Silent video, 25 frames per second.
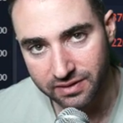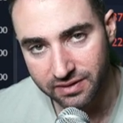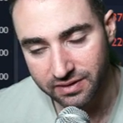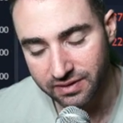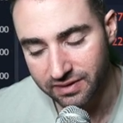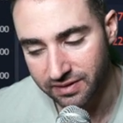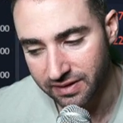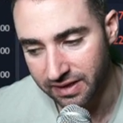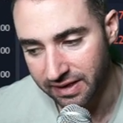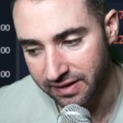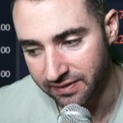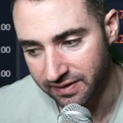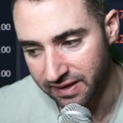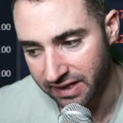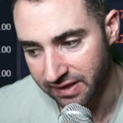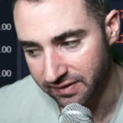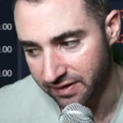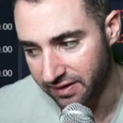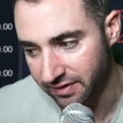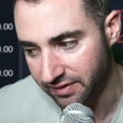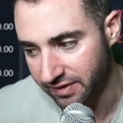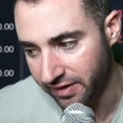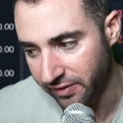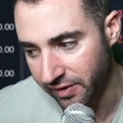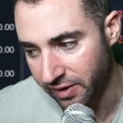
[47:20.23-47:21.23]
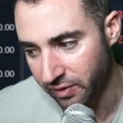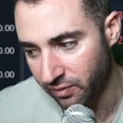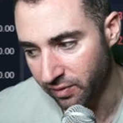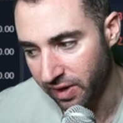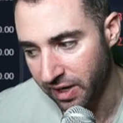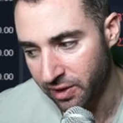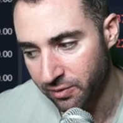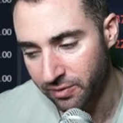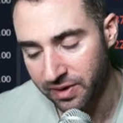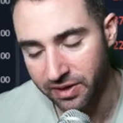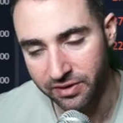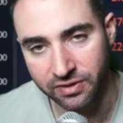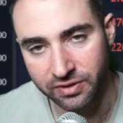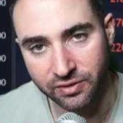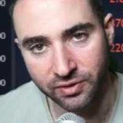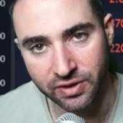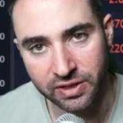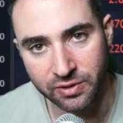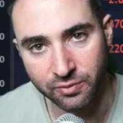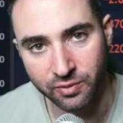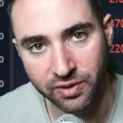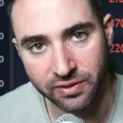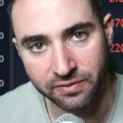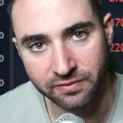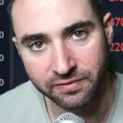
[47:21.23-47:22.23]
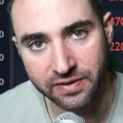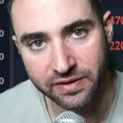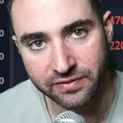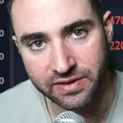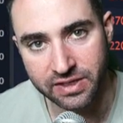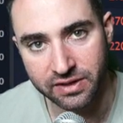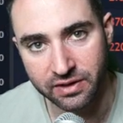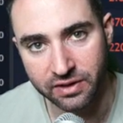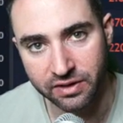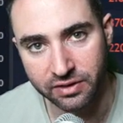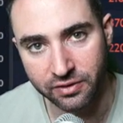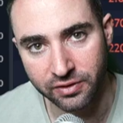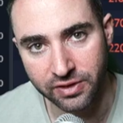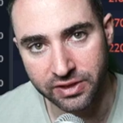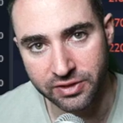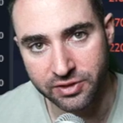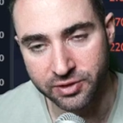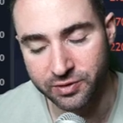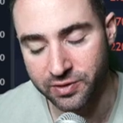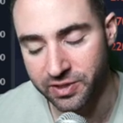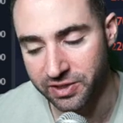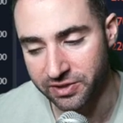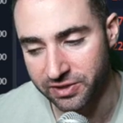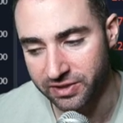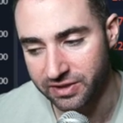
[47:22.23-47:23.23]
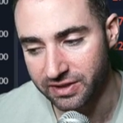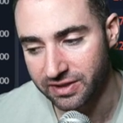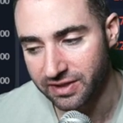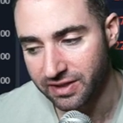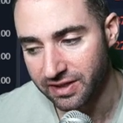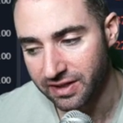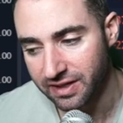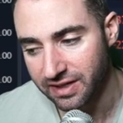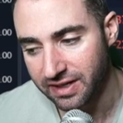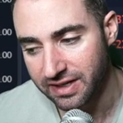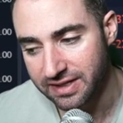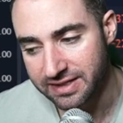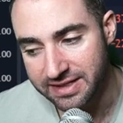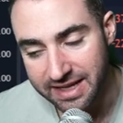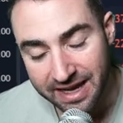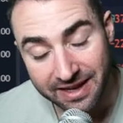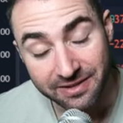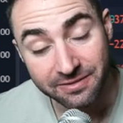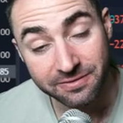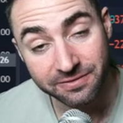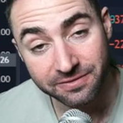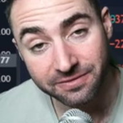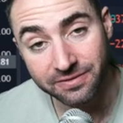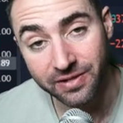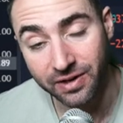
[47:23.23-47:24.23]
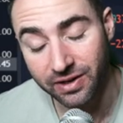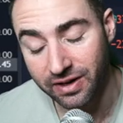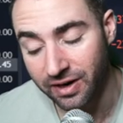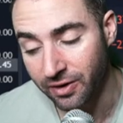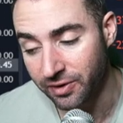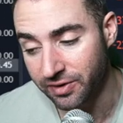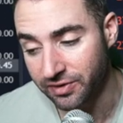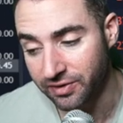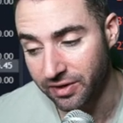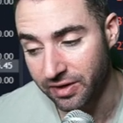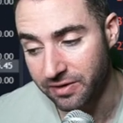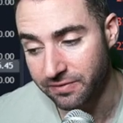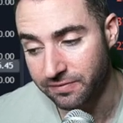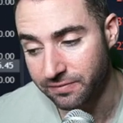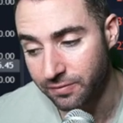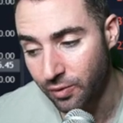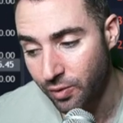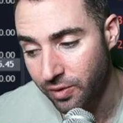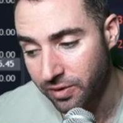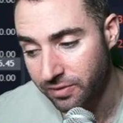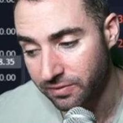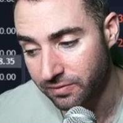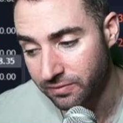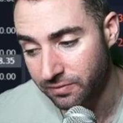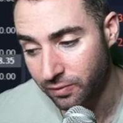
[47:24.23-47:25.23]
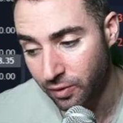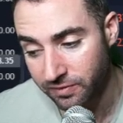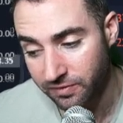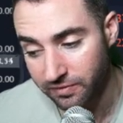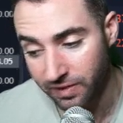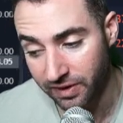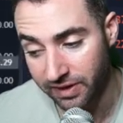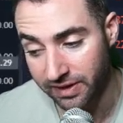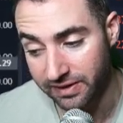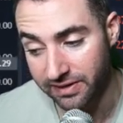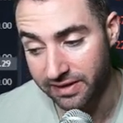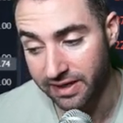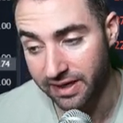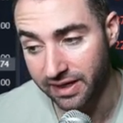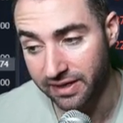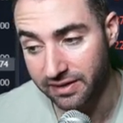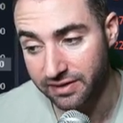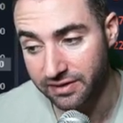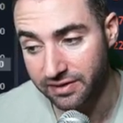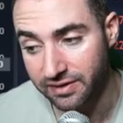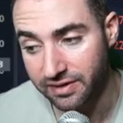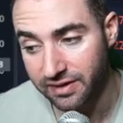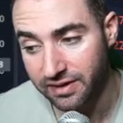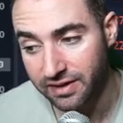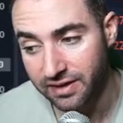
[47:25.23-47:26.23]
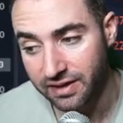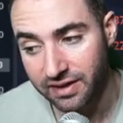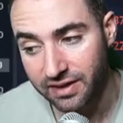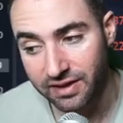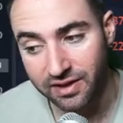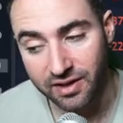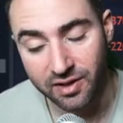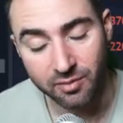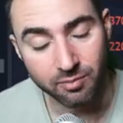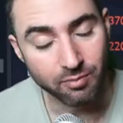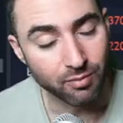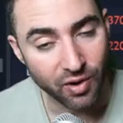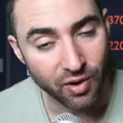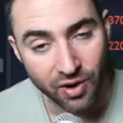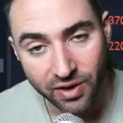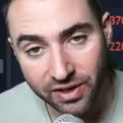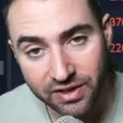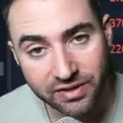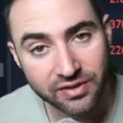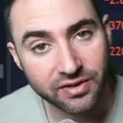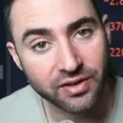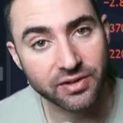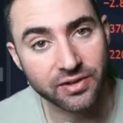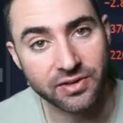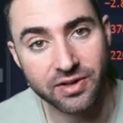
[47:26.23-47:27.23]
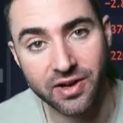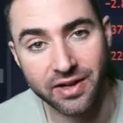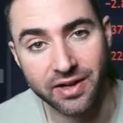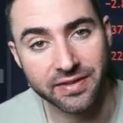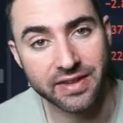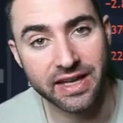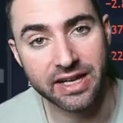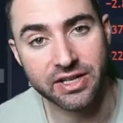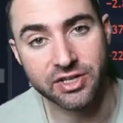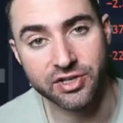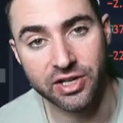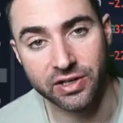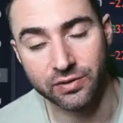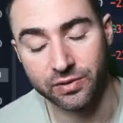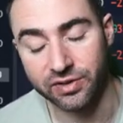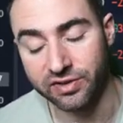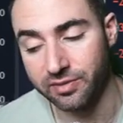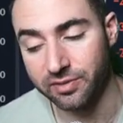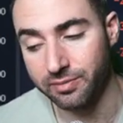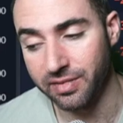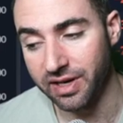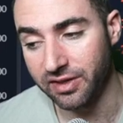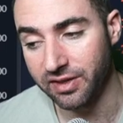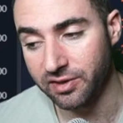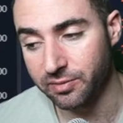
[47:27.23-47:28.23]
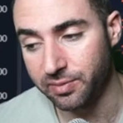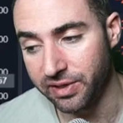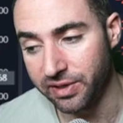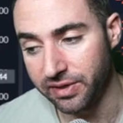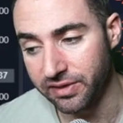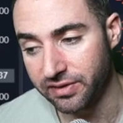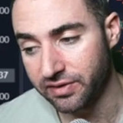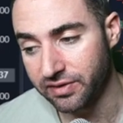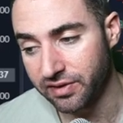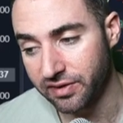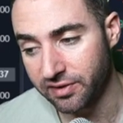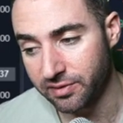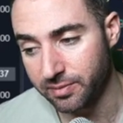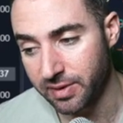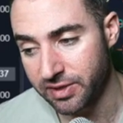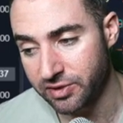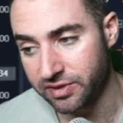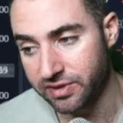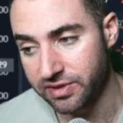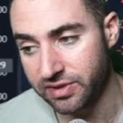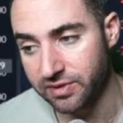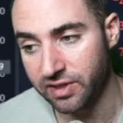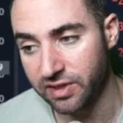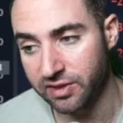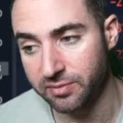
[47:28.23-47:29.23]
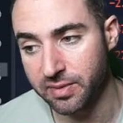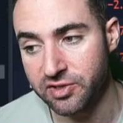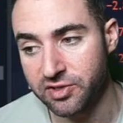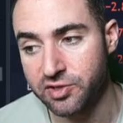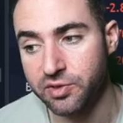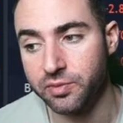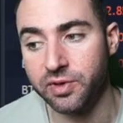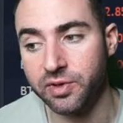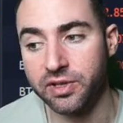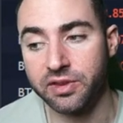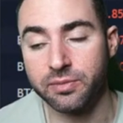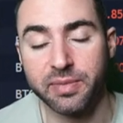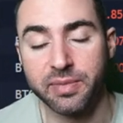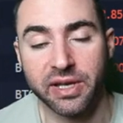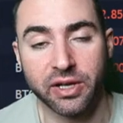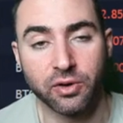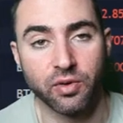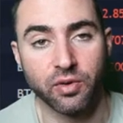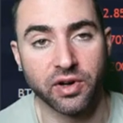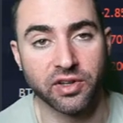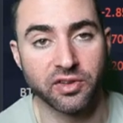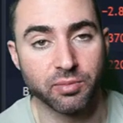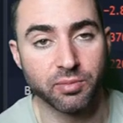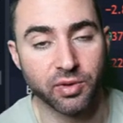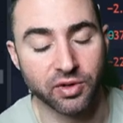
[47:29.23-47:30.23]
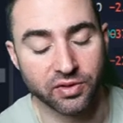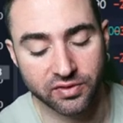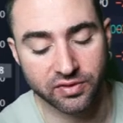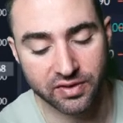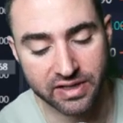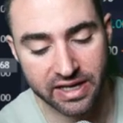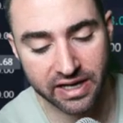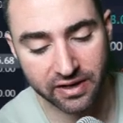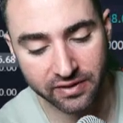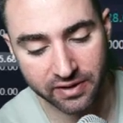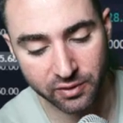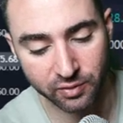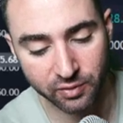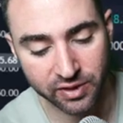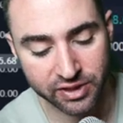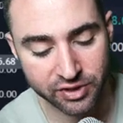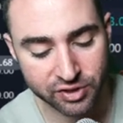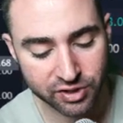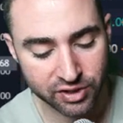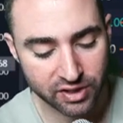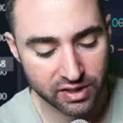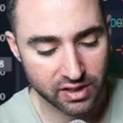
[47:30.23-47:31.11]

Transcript: in this area, right around 3150 to 3200. 4 fucking days. Markets are not that generous in my experience, especially with Bitcoin's personality, which